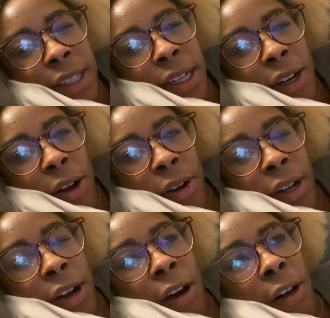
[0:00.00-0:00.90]
didn't hurt
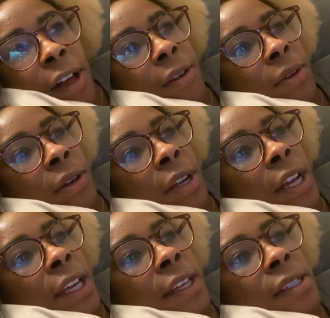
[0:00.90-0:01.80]
at all. I don't know. And
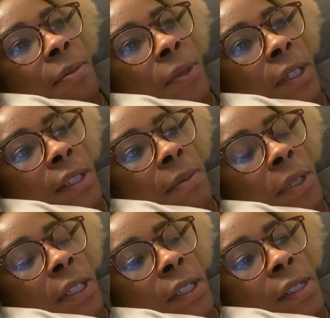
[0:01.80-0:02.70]
I guess it's
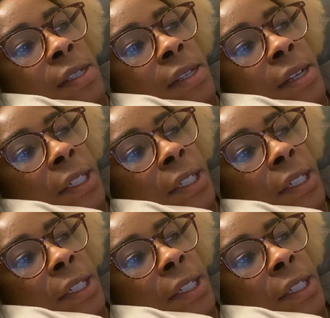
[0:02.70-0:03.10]
because